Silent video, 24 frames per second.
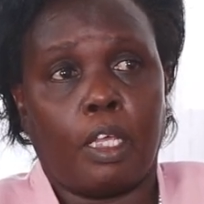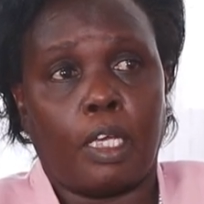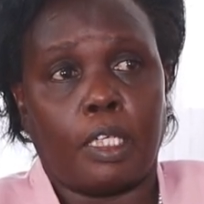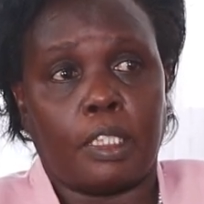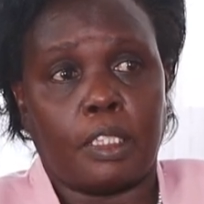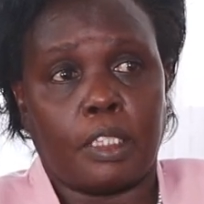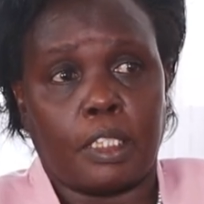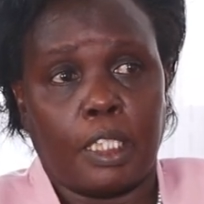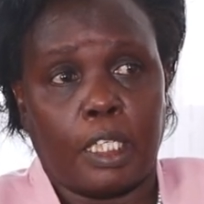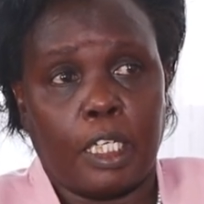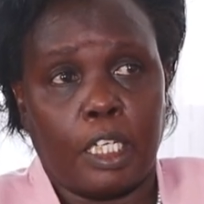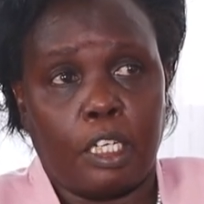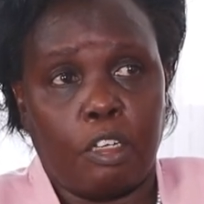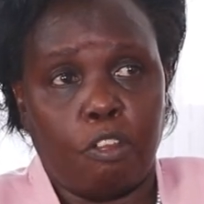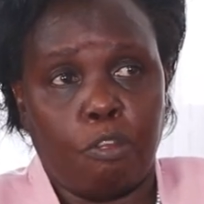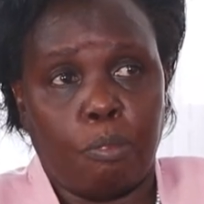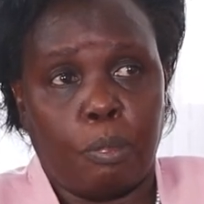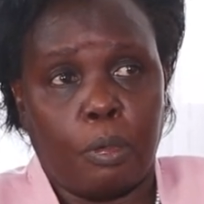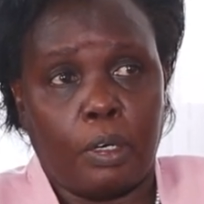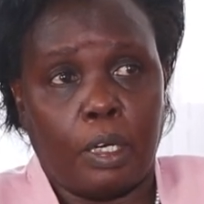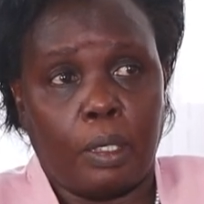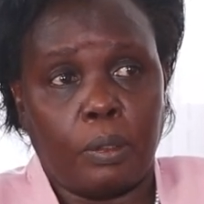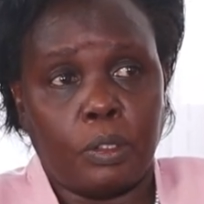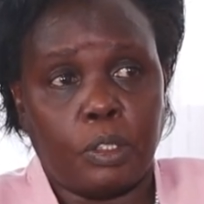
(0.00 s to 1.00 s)

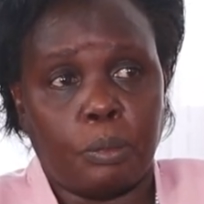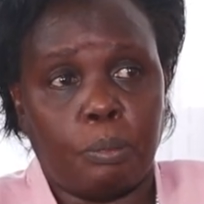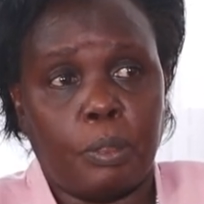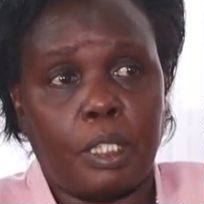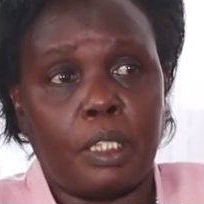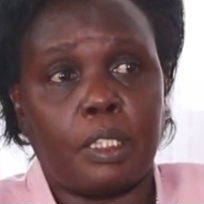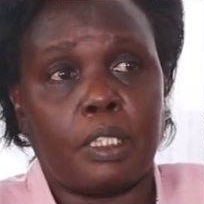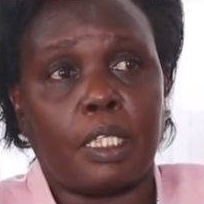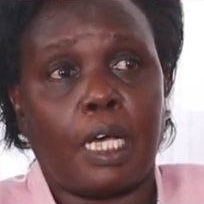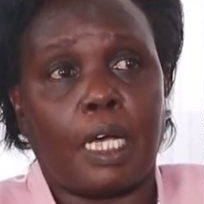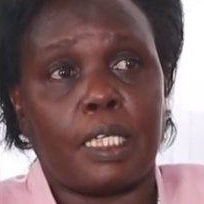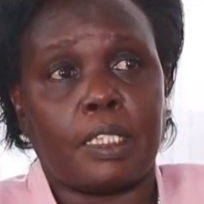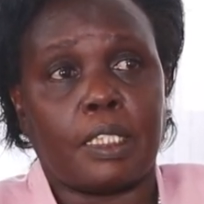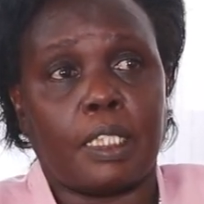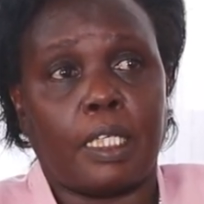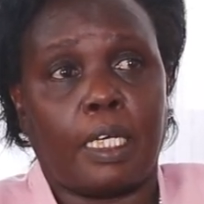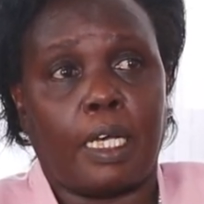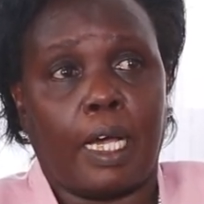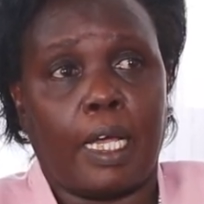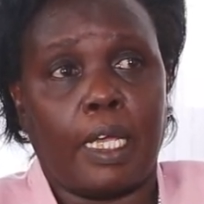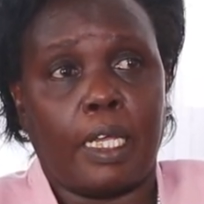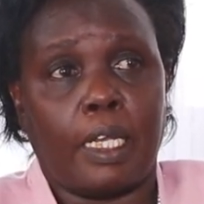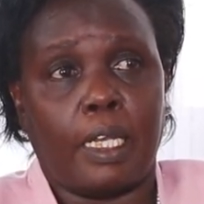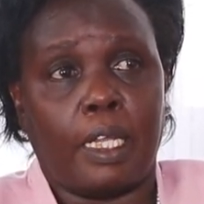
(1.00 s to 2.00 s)
executive pronouncement as
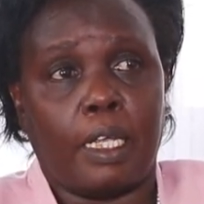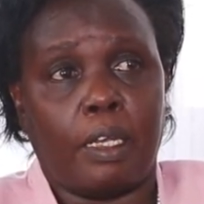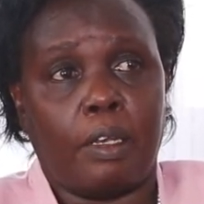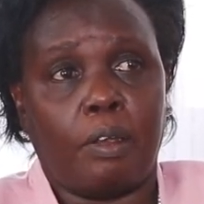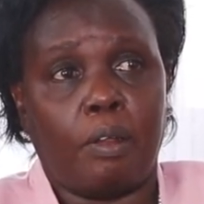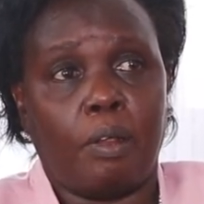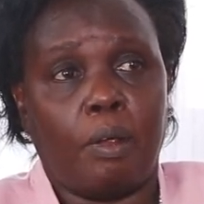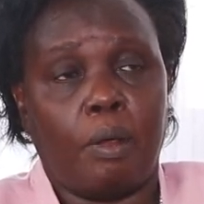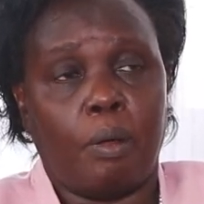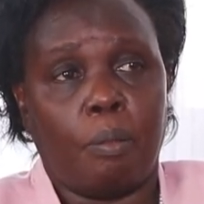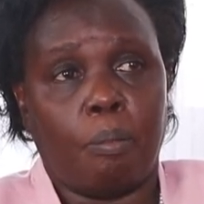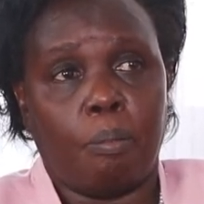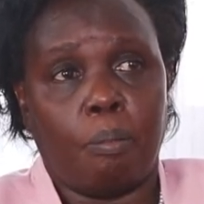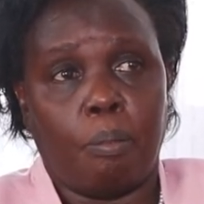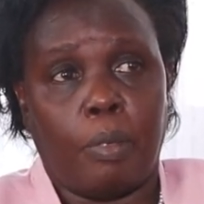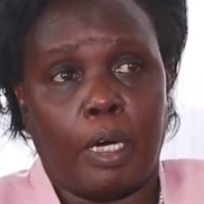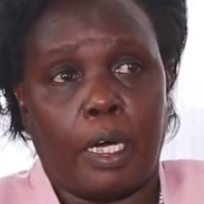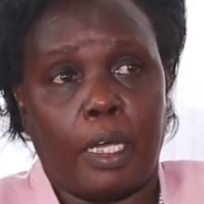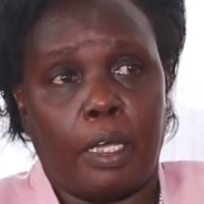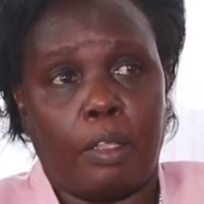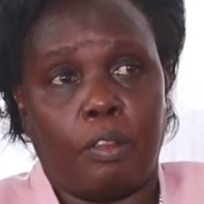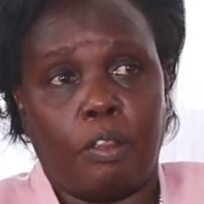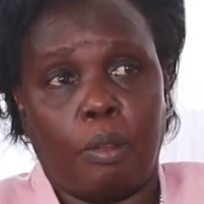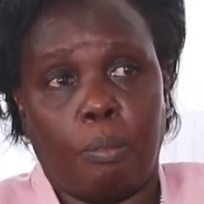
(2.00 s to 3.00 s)
guided
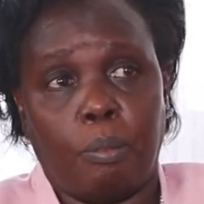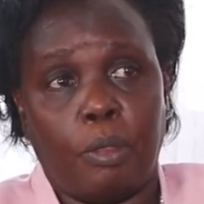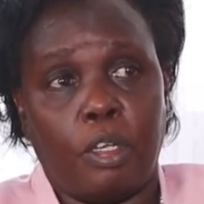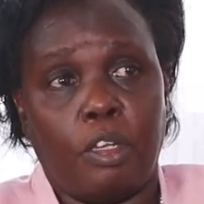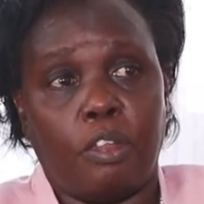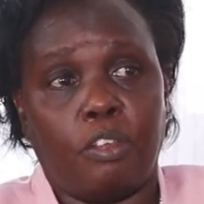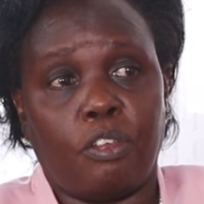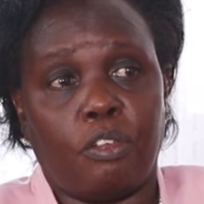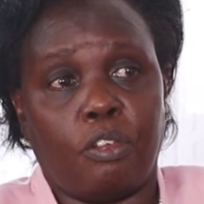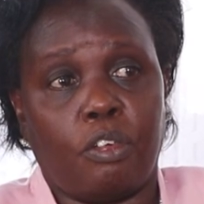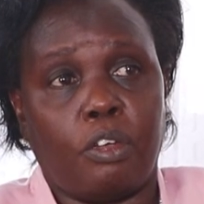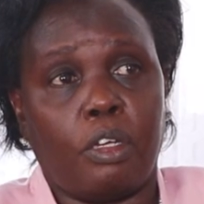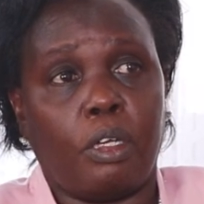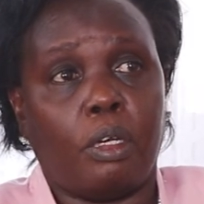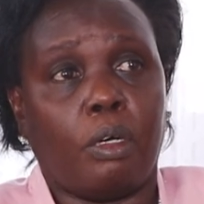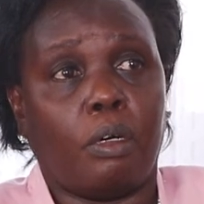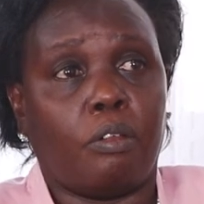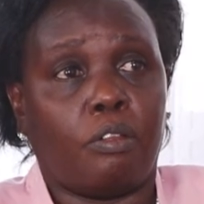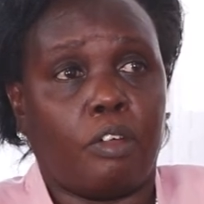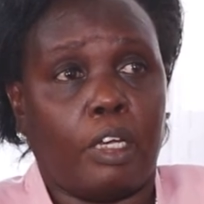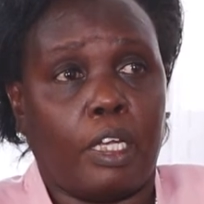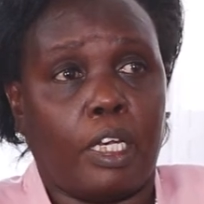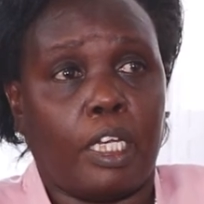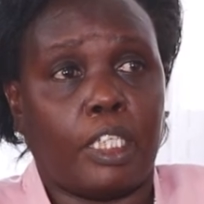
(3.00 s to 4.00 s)
by the Ministry
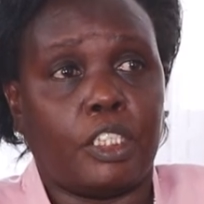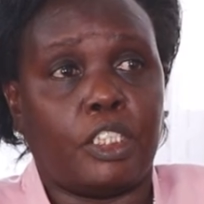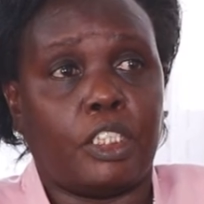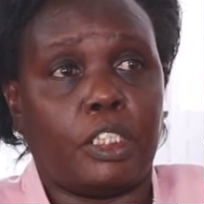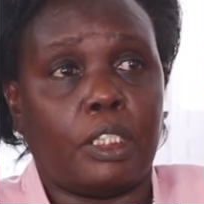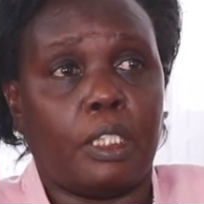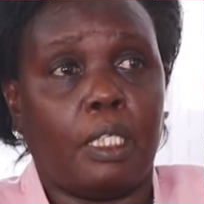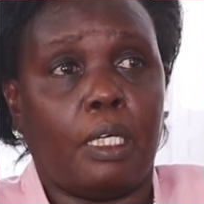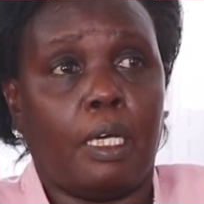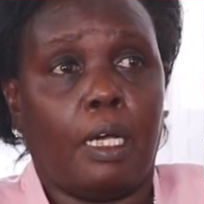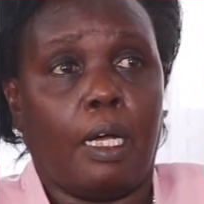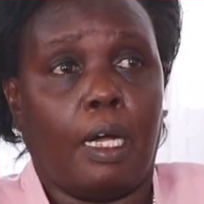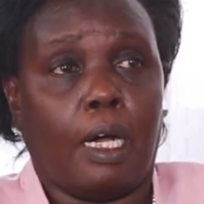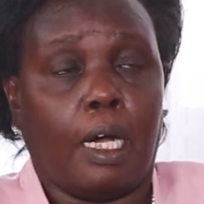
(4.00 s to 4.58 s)
of Energy.